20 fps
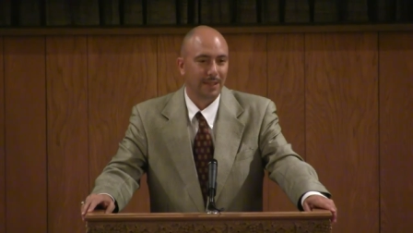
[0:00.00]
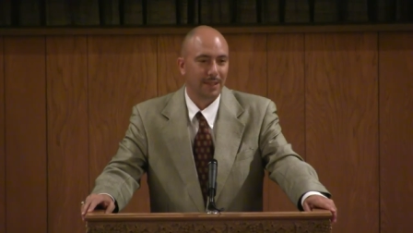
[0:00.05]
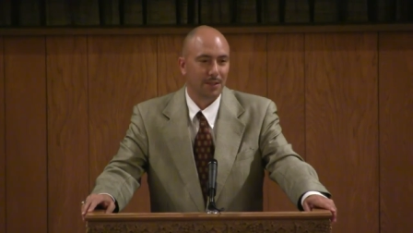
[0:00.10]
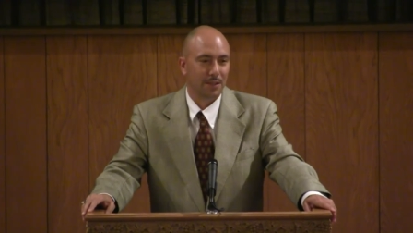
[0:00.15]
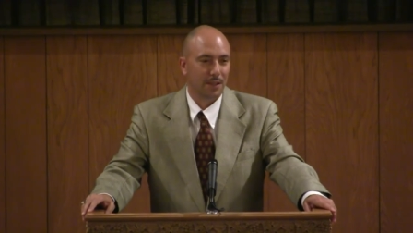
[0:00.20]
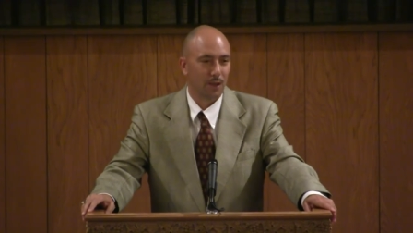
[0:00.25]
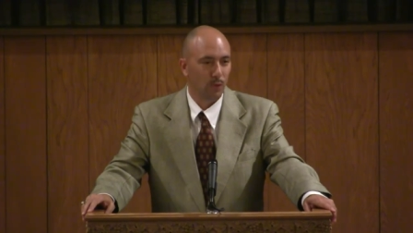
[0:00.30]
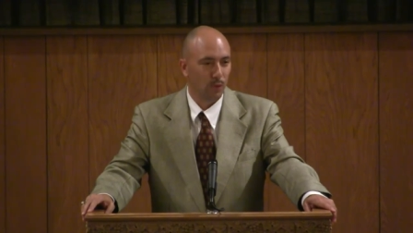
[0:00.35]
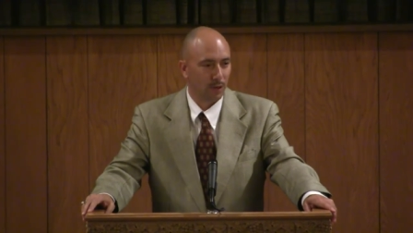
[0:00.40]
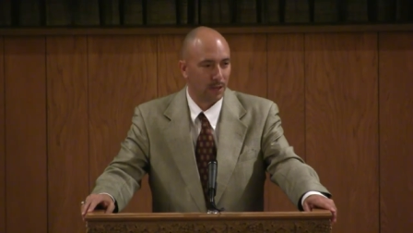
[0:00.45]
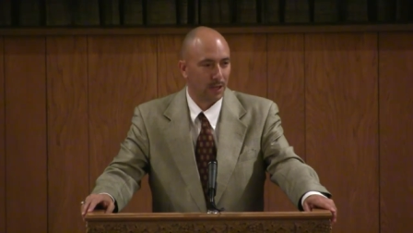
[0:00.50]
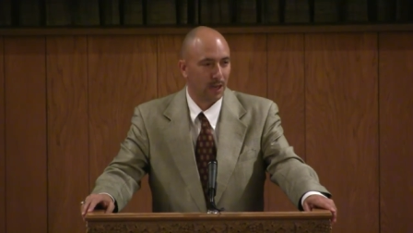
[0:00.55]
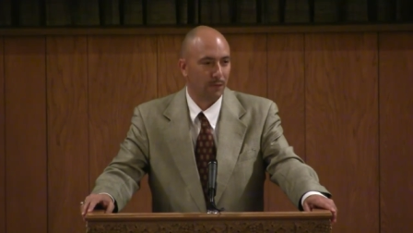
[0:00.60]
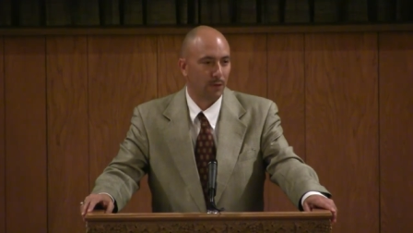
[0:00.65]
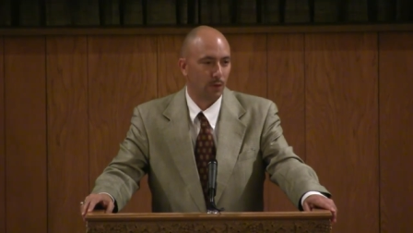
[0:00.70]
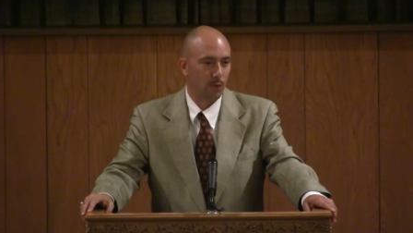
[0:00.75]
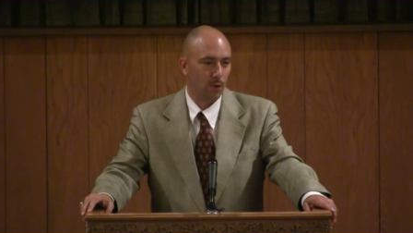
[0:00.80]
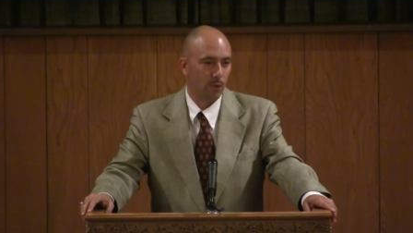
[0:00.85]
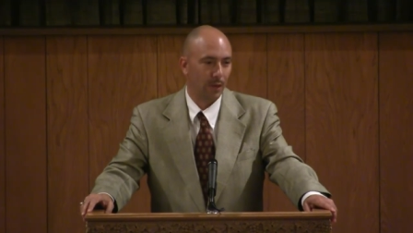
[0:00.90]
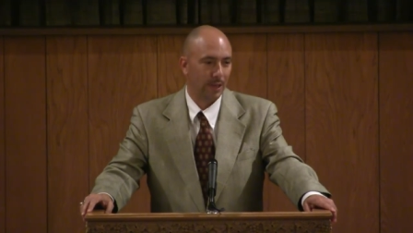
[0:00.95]
So we'll cover
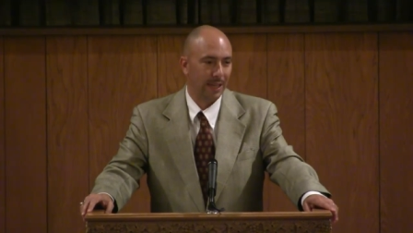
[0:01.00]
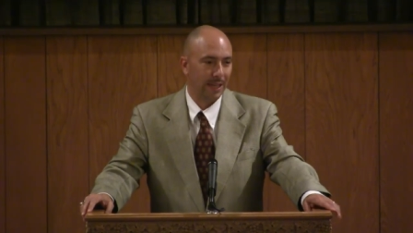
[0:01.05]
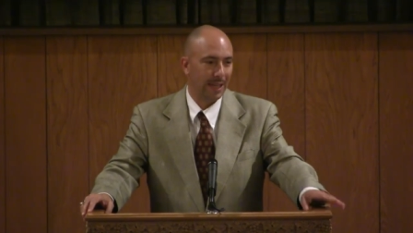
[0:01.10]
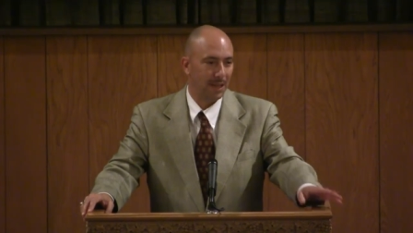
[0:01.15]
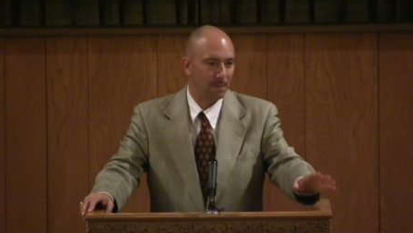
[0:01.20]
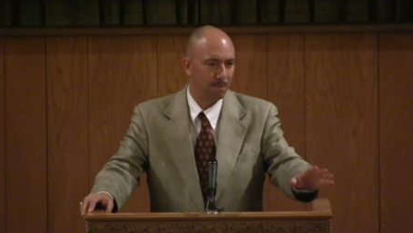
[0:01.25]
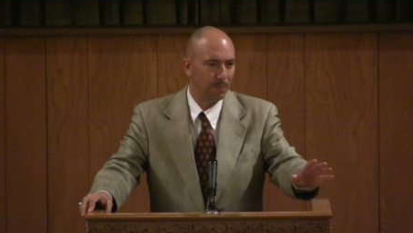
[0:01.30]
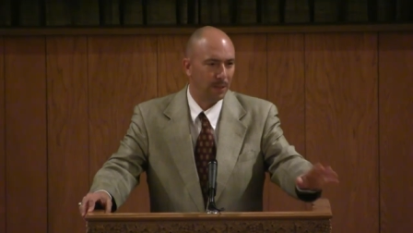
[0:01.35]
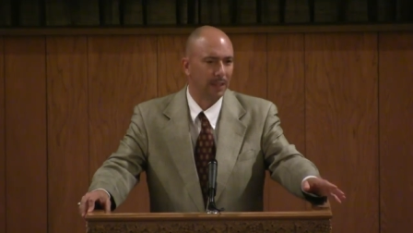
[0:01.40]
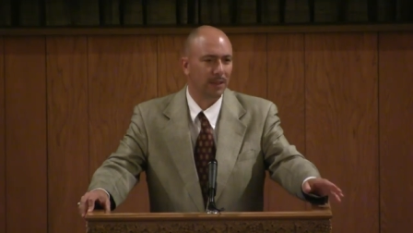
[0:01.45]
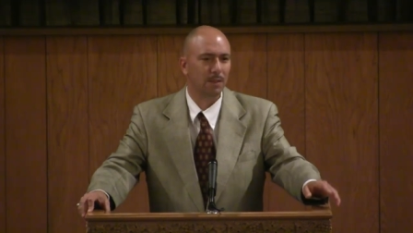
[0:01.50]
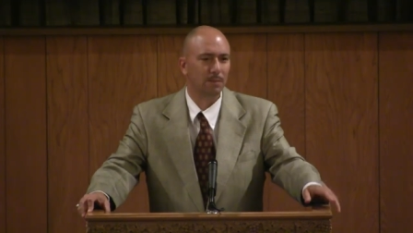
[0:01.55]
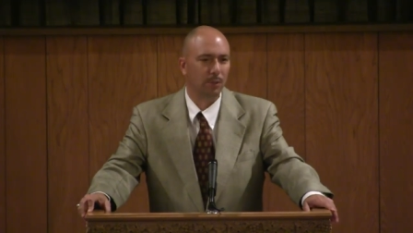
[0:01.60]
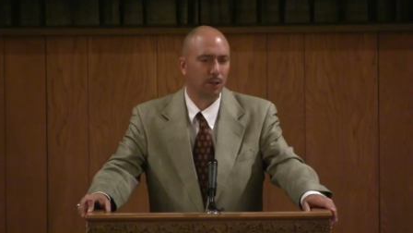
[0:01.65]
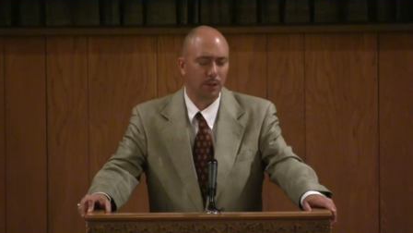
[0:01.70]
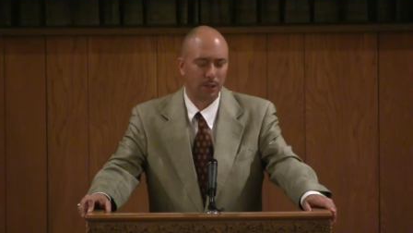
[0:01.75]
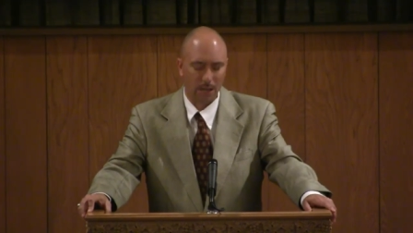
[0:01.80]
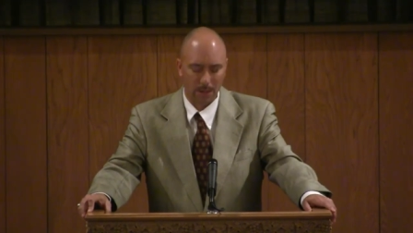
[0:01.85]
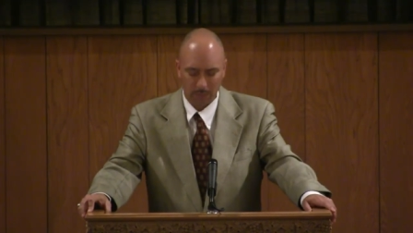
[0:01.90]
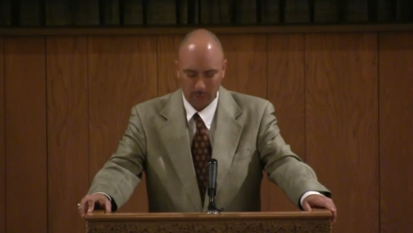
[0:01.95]
what we can. Pick the
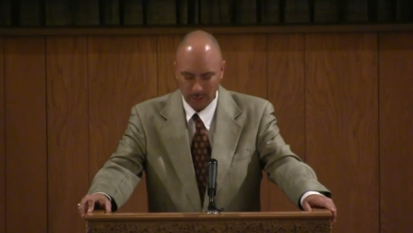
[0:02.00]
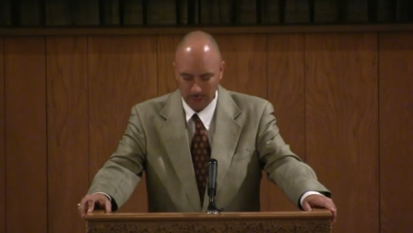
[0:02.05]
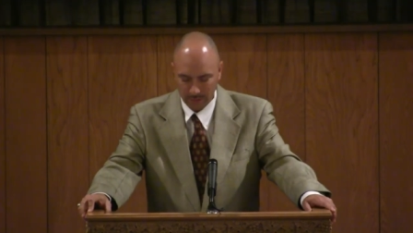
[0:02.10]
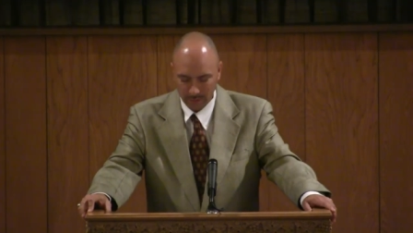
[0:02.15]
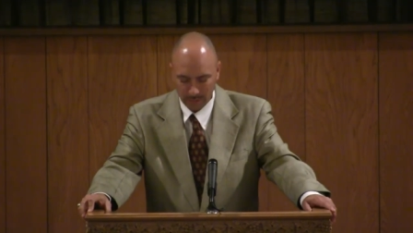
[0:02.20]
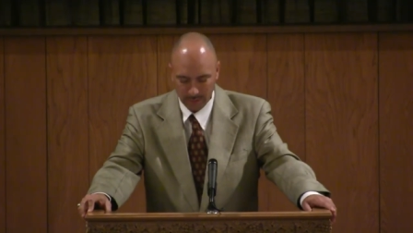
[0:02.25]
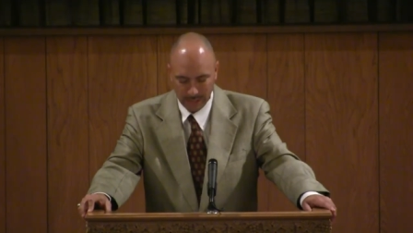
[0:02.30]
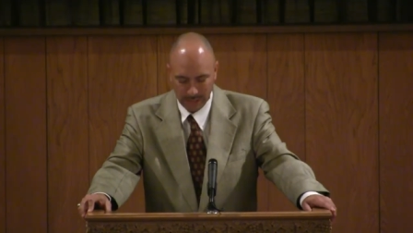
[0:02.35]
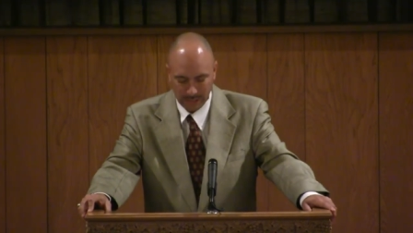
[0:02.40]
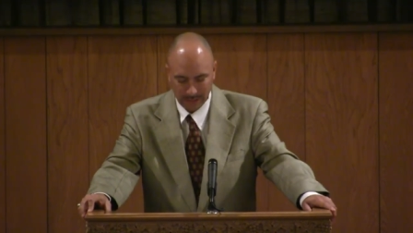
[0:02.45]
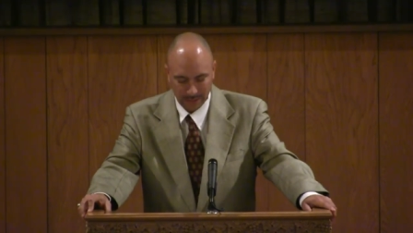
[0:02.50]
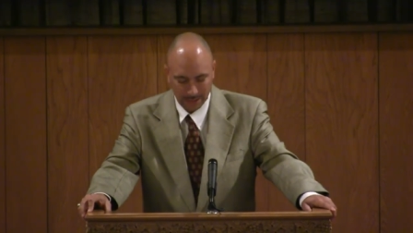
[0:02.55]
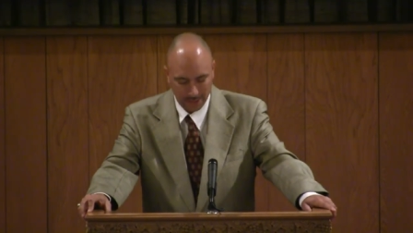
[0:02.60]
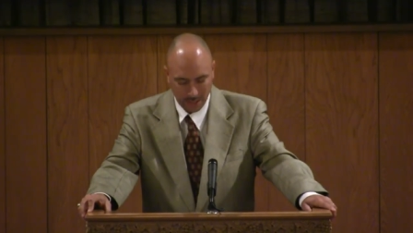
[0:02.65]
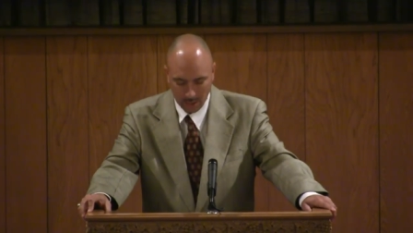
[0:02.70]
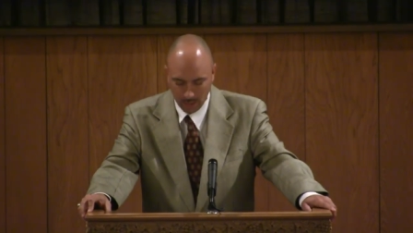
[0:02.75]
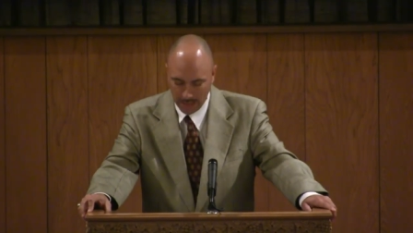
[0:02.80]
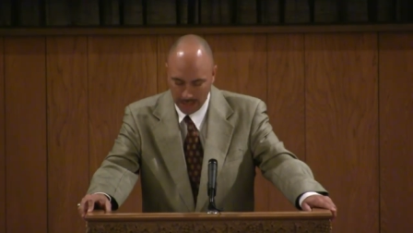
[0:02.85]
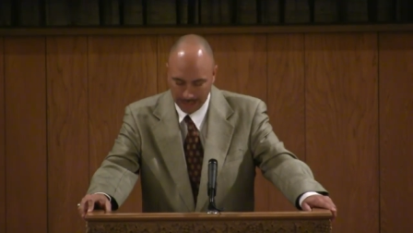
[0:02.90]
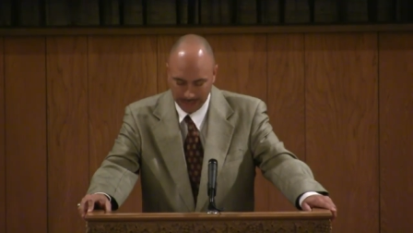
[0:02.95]
book up and read the rest. That's
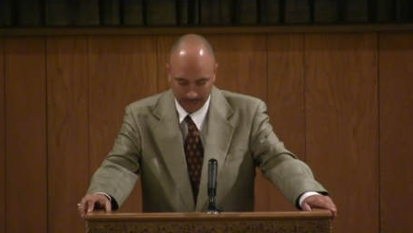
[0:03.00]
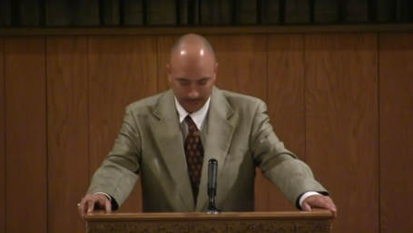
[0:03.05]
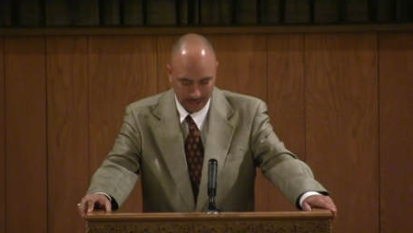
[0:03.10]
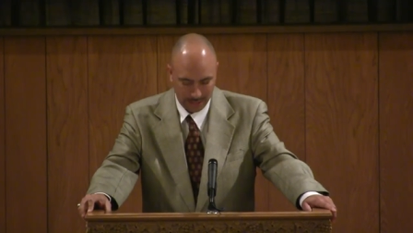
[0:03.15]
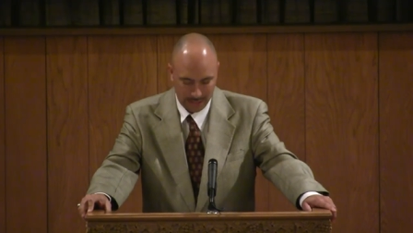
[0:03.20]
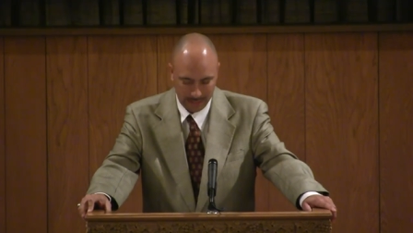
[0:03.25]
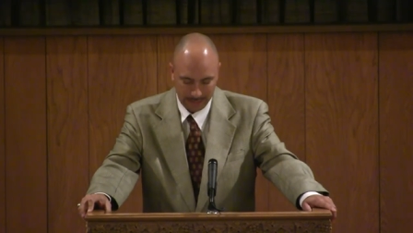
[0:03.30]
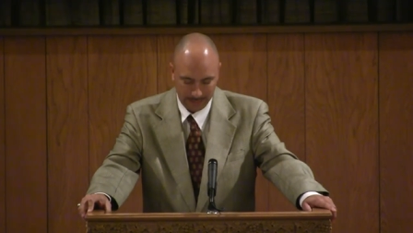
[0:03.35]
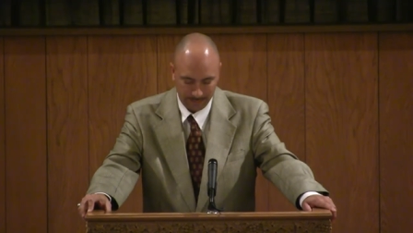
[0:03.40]
all I can say.